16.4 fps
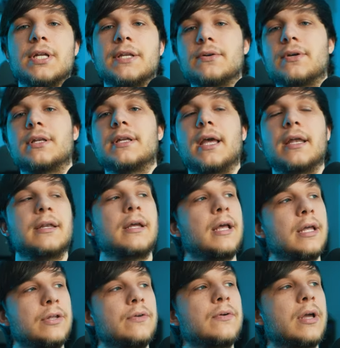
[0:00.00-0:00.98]
that you can get.
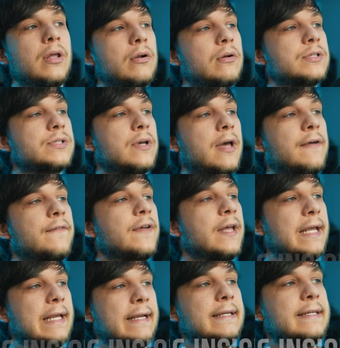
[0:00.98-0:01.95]
You can also have
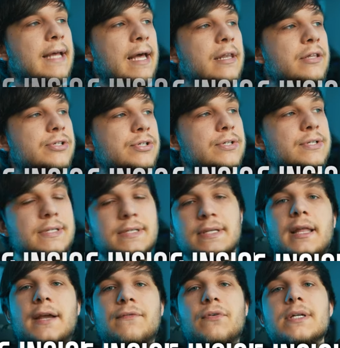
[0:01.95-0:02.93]
intelligence,
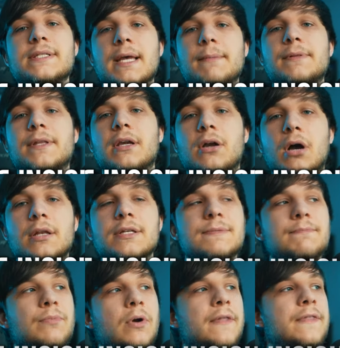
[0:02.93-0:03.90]
like for example the
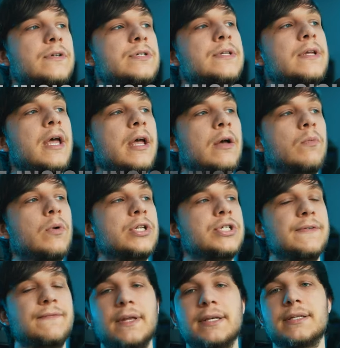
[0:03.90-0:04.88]
Collison brothers, which
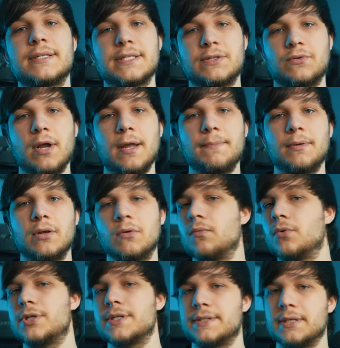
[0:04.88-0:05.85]
invented Stripe,
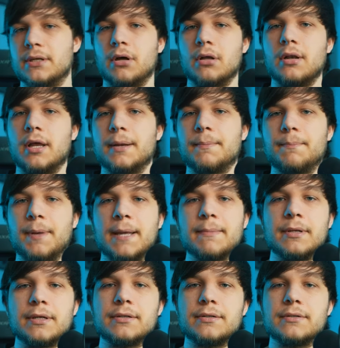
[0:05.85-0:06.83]
which is an online
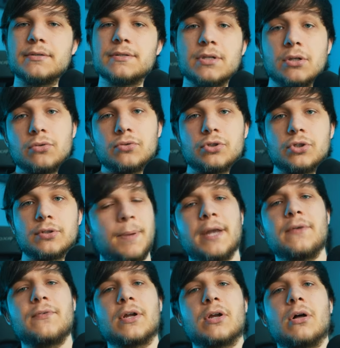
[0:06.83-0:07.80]
payment solution.
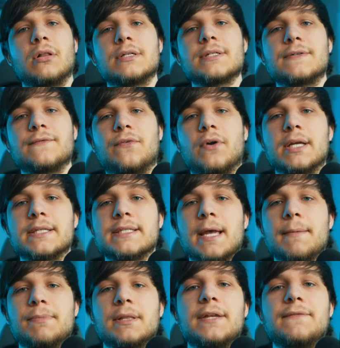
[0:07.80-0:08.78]
Patrick Collison, for
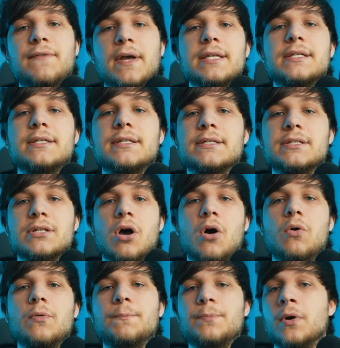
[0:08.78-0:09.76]
example, invented his
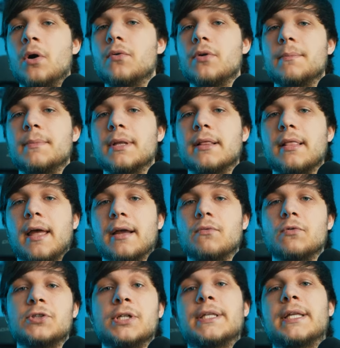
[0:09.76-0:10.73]
own programming
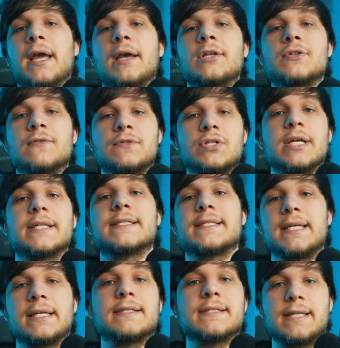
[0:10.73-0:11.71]
language at the age of
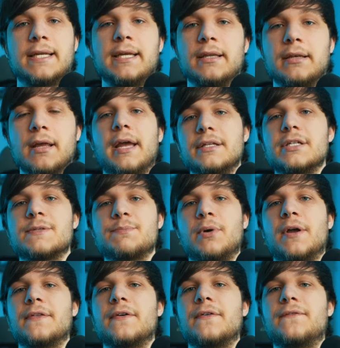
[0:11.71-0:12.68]
just 16, and his
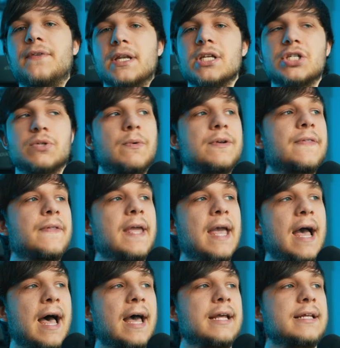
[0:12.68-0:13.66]
brother finished with the
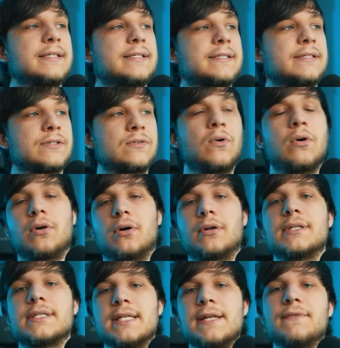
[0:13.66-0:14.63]
highest score on
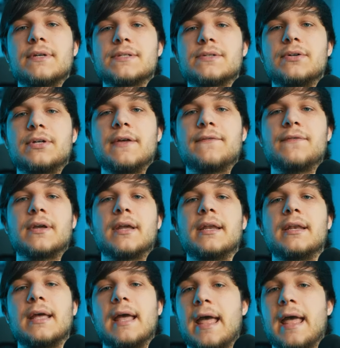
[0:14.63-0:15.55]
his leaving certificate